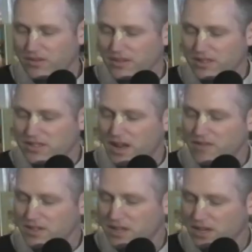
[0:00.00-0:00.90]
The
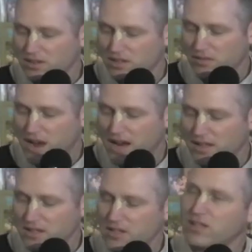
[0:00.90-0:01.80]
7 secrets of
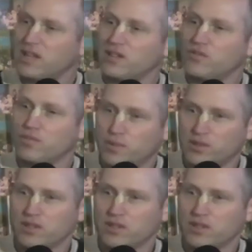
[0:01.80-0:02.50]
highly successful book